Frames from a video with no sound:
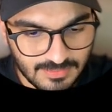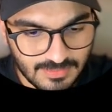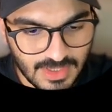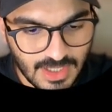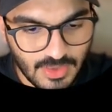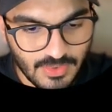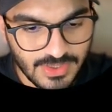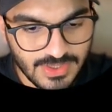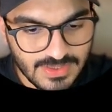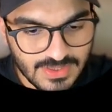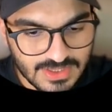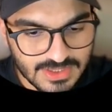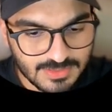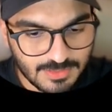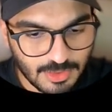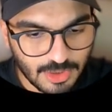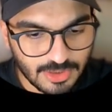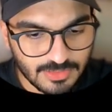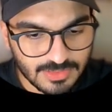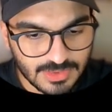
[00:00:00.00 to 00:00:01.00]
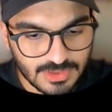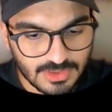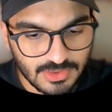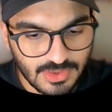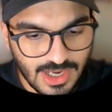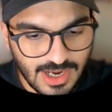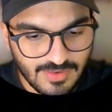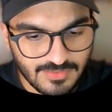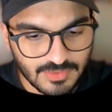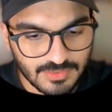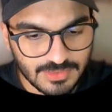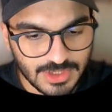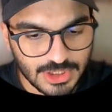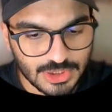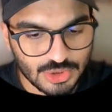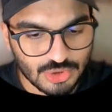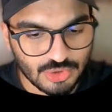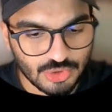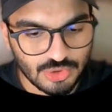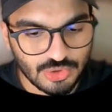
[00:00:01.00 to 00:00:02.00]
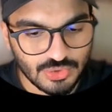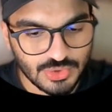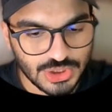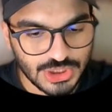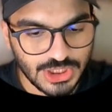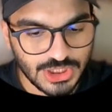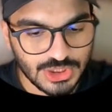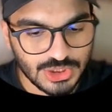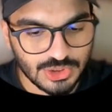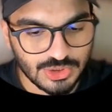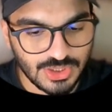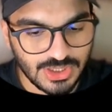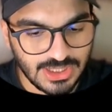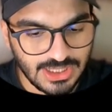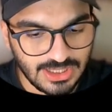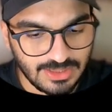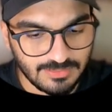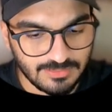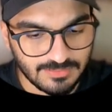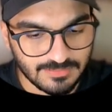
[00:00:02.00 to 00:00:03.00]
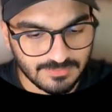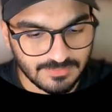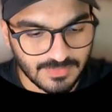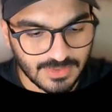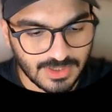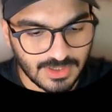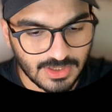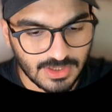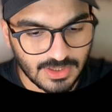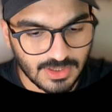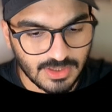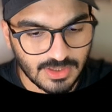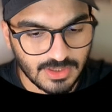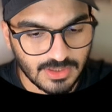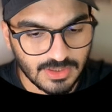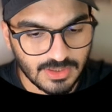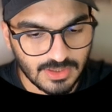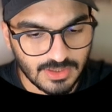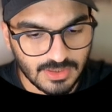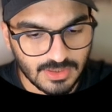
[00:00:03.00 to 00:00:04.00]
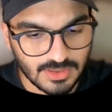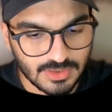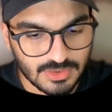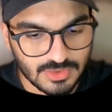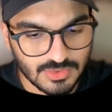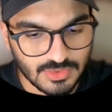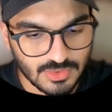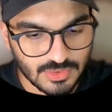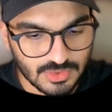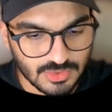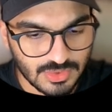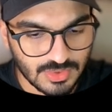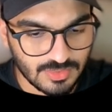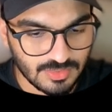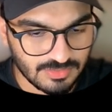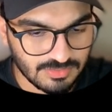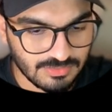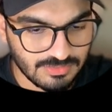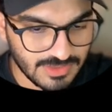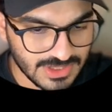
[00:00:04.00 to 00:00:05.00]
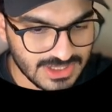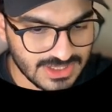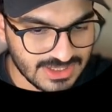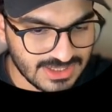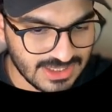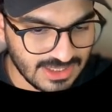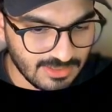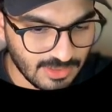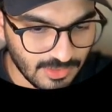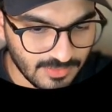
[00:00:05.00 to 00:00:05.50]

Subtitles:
Now in this prompt, you have to make sure you change your name to the business name.